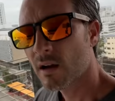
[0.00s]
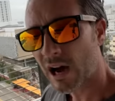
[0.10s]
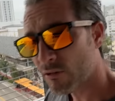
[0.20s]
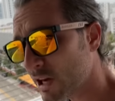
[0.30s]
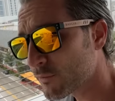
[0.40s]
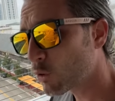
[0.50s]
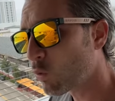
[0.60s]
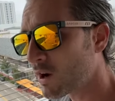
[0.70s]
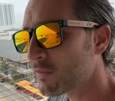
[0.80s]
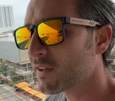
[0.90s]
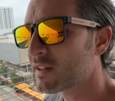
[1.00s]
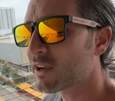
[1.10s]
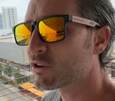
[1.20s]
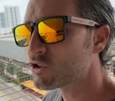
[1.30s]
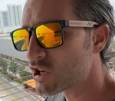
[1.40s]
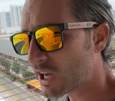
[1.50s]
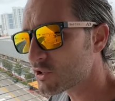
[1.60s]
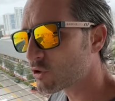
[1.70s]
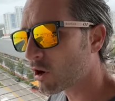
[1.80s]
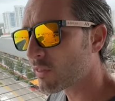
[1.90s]
However, one thing that could
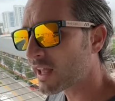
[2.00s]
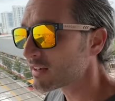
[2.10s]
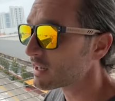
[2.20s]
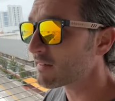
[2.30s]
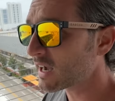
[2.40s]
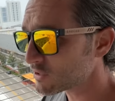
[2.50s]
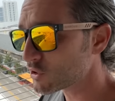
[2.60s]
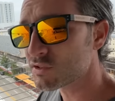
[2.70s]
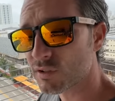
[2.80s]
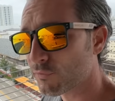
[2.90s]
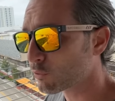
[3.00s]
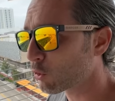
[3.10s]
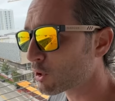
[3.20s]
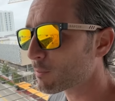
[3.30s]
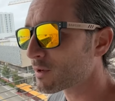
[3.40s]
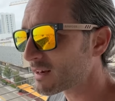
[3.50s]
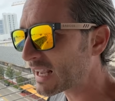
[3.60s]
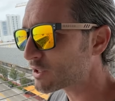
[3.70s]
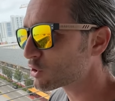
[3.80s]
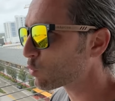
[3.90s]
change all that, and not just in Florida, but
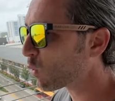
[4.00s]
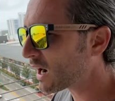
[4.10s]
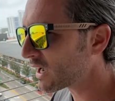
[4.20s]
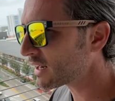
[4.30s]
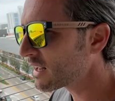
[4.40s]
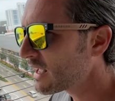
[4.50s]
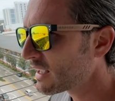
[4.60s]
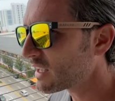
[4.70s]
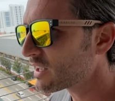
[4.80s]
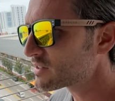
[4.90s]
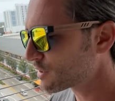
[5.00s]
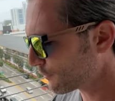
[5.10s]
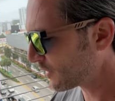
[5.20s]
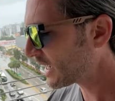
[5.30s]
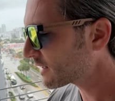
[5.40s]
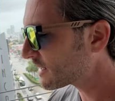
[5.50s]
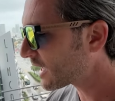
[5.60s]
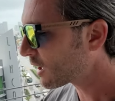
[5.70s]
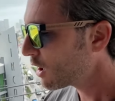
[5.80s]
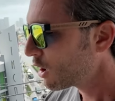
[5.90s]
nationwide, is the fact
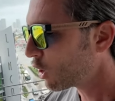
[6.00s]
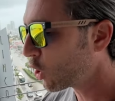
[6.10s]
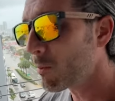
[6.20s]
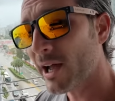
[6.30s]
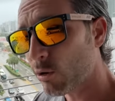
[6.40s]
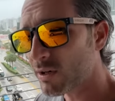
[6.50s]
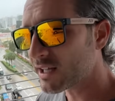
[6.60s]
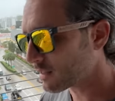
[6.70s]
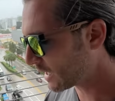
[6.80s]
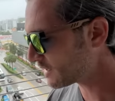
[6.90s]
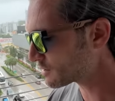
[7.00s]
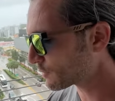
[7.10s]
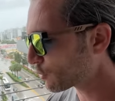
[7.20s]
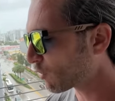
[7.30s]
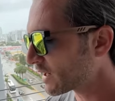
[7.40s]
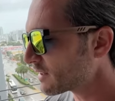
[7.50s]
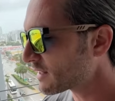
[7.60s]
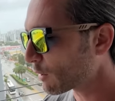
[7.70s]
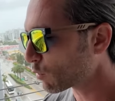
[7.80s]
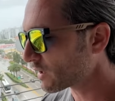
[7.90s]
that home equity lines of credit
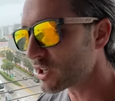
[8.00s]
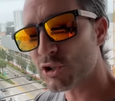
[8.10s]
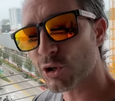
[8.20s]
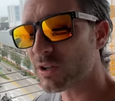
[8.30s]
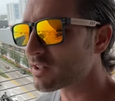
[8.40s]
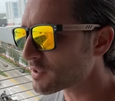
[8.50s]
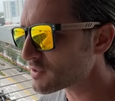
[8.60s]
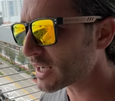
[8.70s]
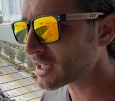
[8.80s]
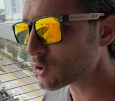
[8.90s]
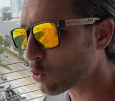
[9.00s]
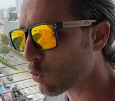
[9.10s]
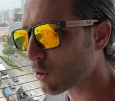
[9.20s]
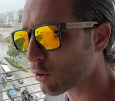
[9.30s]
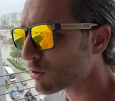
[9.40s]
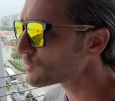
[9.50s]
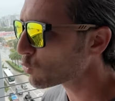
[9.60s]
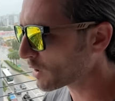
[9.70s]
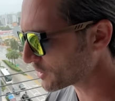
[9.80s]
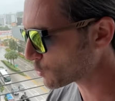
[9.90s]
that were issued in the second quarter of
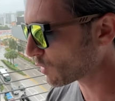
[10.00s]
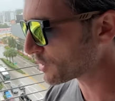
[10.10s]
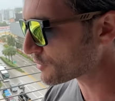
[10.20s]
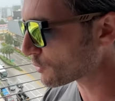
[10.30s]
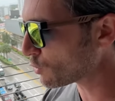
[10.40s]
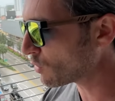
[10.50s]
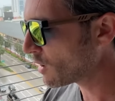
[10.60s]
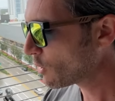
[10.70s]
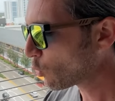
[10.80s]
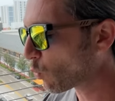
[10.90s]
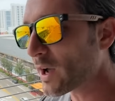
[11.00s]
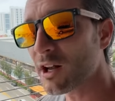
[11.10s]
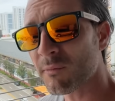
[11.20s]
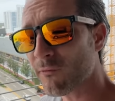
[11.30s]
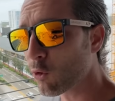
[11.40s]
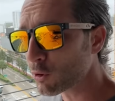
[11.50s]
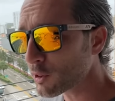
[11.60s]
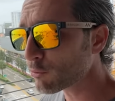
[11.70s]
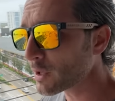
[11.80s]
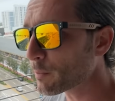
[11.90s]
2022 went up
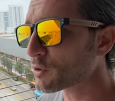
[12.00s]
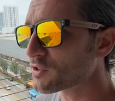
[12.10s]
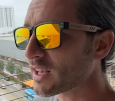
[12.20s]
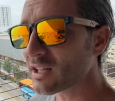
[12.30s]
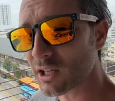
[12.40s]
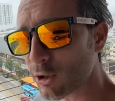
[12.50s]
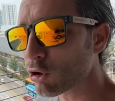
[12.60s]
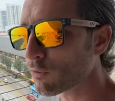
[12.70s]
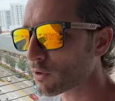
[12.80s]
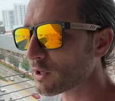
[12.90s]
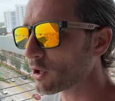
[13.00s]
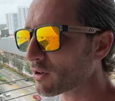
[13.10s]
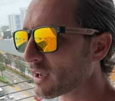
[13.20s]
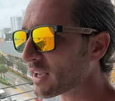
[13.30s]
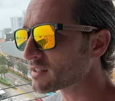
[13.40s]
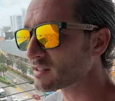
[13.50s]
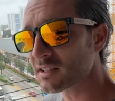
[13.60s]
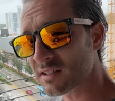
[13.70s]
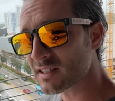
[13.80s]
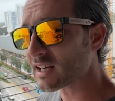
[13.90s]
43% year over year, guys. And
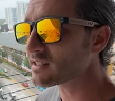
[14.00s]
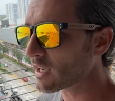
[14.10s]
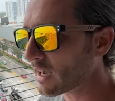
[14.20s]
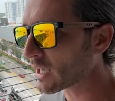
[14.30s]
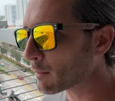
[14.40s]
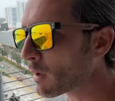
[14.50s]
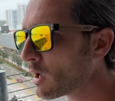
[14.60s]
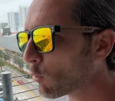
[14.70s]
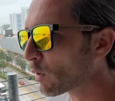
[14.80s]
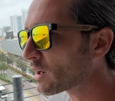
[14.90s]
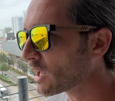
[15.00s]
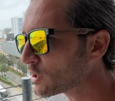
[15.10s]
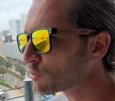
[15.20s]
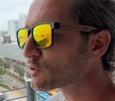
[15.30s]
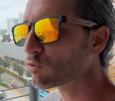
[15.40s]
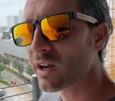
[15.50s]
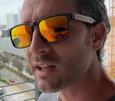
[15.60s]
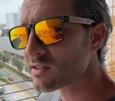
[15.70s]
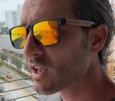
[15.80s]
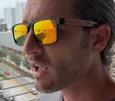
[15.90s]
this is at a time when interest
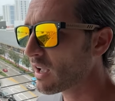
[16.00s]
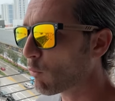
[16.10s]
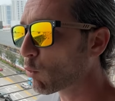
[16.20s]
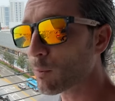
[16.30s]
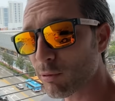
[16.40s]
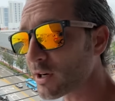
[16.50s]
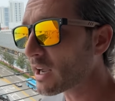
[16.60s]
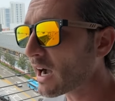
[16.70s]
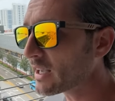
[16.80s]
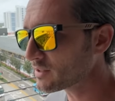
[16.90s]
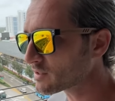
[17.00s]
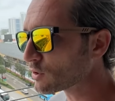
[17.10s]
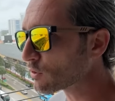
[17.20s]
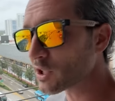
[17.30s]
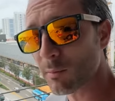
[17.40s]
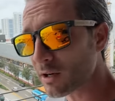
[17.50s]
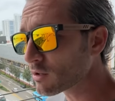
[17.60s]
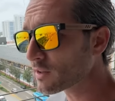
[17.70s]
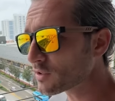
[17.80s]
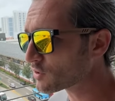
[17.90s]
rates were pretty high still. In the middle
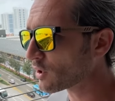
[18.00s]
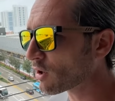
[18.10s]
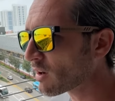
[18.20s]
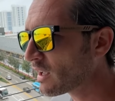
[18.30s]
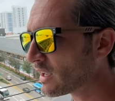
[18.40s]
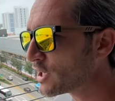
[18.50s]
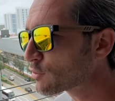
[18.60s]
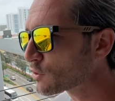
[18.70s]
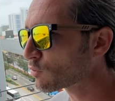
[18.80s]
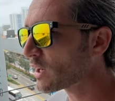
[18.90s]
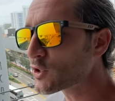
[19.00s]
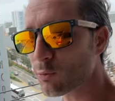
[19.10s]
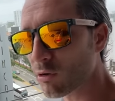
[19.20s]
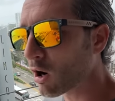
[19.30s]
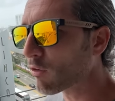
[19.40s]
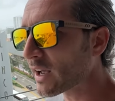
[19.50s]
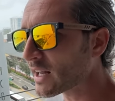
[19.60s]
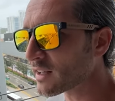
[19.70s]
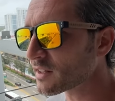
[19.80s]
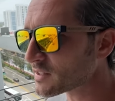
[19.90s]
of this year, interest rates were
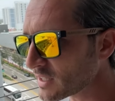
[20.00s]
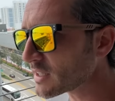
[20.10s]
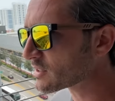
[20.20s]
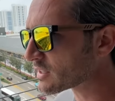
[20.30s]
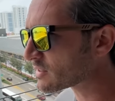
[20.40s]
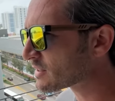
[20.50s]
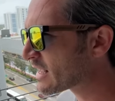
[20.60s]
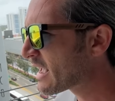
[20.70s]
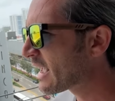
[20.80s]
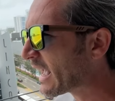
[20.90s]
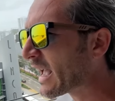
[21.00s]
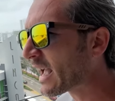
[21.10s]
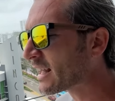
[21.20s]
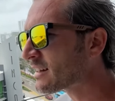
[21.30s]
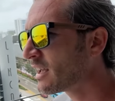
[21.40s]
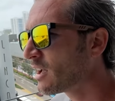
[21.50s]
already in the sixes, and